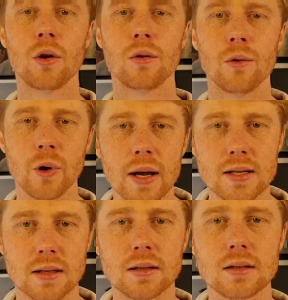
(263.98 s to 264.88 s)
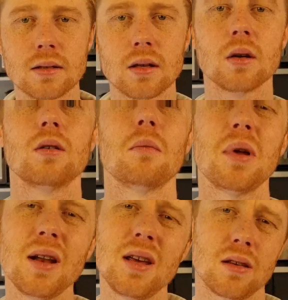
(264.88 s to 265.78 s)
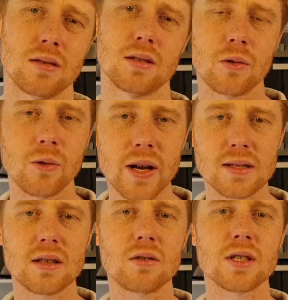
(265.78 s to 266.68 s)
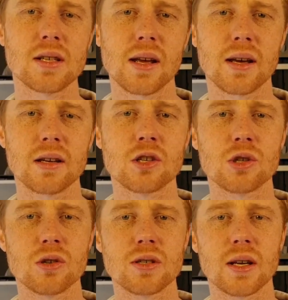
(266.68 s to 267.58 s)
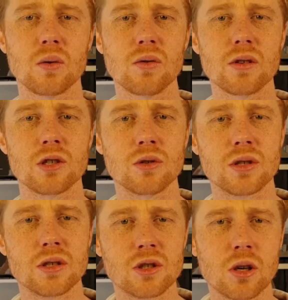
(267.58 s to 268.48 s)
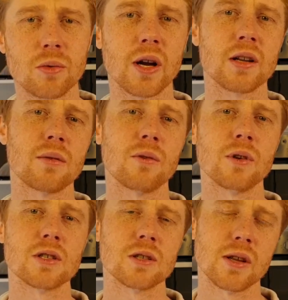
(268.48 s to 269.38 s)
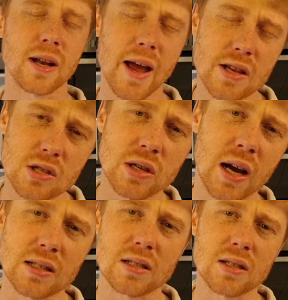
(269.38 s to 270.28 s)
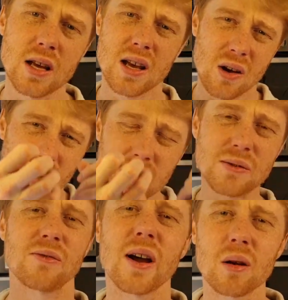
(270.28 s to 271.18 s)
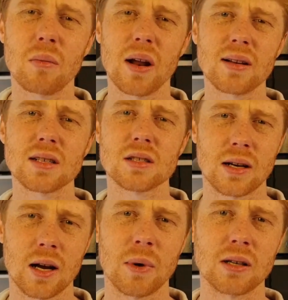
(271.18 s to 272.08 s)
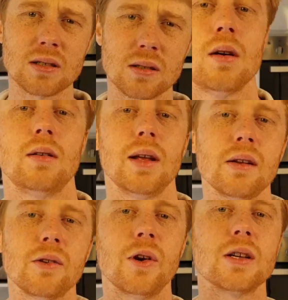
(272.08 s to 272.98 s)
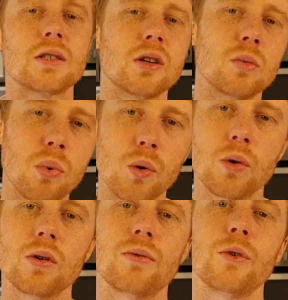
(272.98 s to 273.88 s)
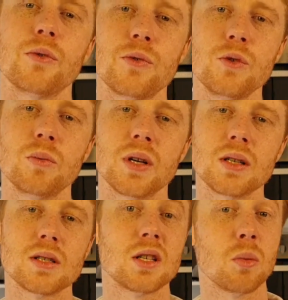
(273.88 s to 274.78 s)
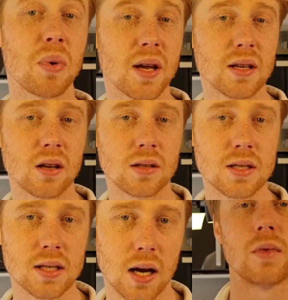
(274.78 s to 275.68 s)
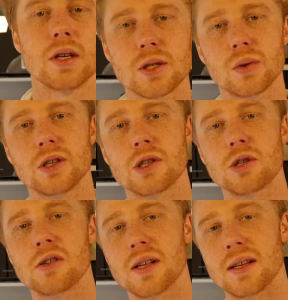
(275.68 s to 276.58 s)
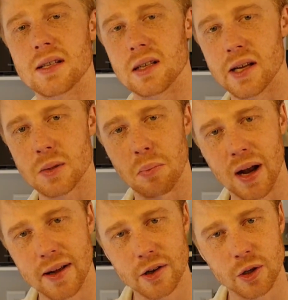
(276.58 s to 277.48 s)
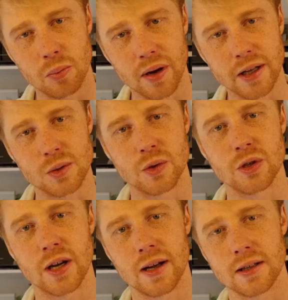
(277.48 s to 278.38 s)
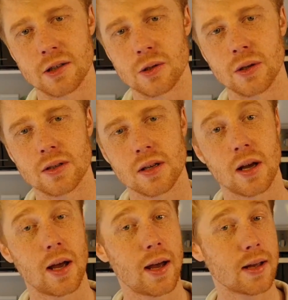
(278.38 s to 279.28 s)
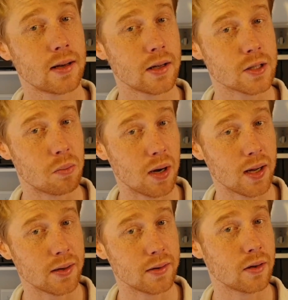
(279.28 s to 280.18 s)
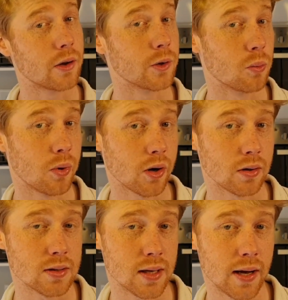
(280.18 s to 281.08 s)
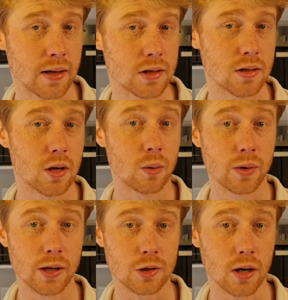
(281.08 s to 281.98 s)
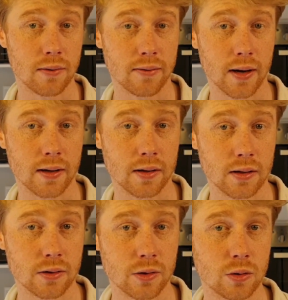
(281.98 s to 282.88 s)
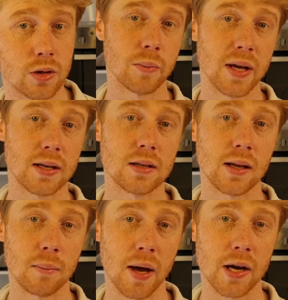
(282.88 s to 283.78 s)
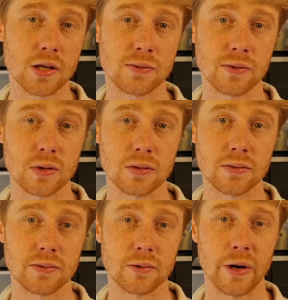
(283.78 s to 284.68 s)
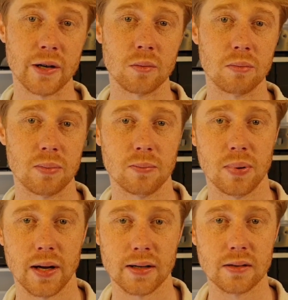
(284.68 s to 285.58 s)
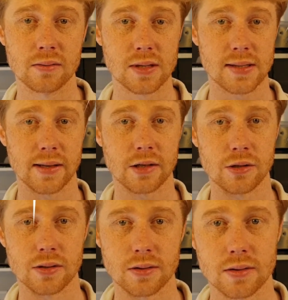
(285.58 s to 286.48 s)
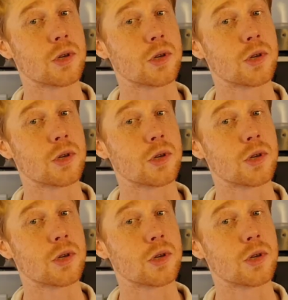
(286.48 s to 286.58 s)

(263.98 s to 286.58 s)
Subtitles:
Rest it. Please. Resting your steak ensures that all the juices stop running through it, so that as you cut it, all this blood doesn't come out. Let it rest on a board for a few minutes depending on the size. This will ensure that there's less blood on your plates when you cut into it, and less blood on your partner's hands when they try to kill you for making their mash full of red bloody steak juices.